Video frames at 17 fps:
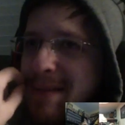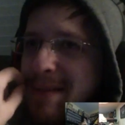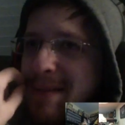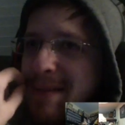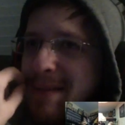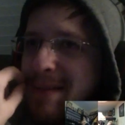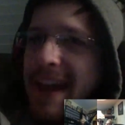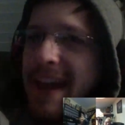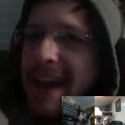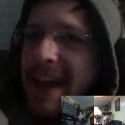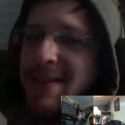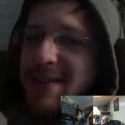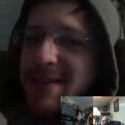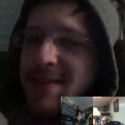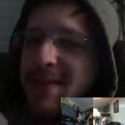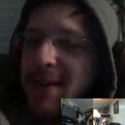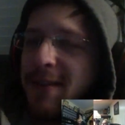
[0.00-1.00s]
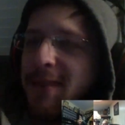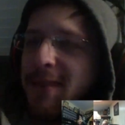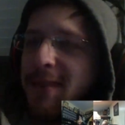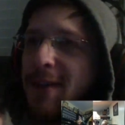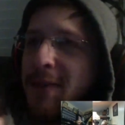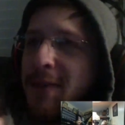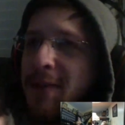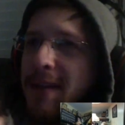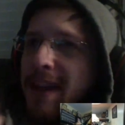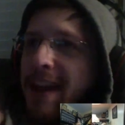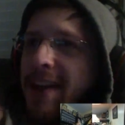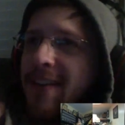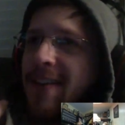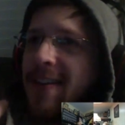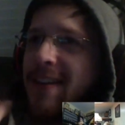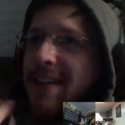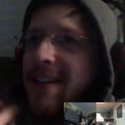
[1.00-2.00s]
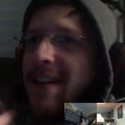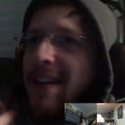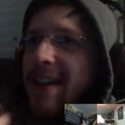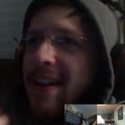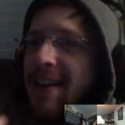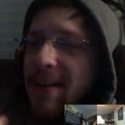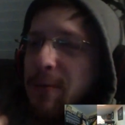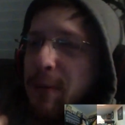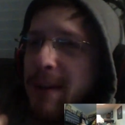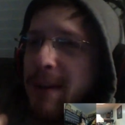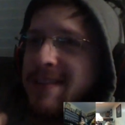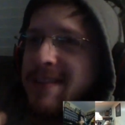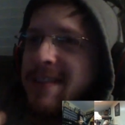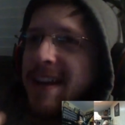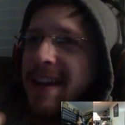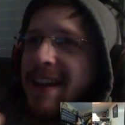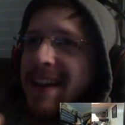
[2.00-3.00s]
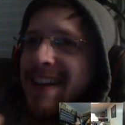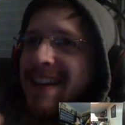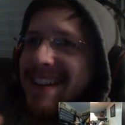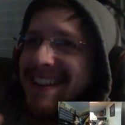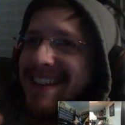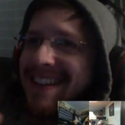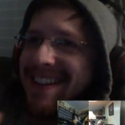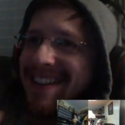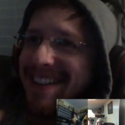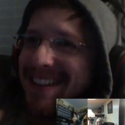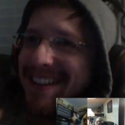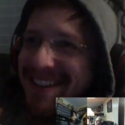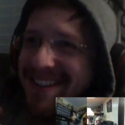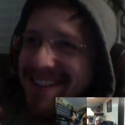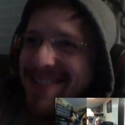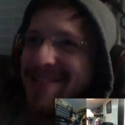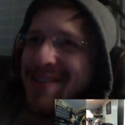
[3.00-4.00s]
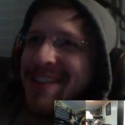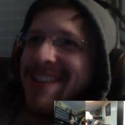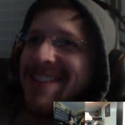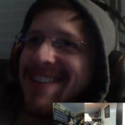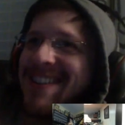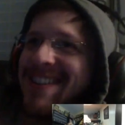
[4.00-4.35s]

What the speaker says: of that, I just started following Aaron on Wednesday on Twitter.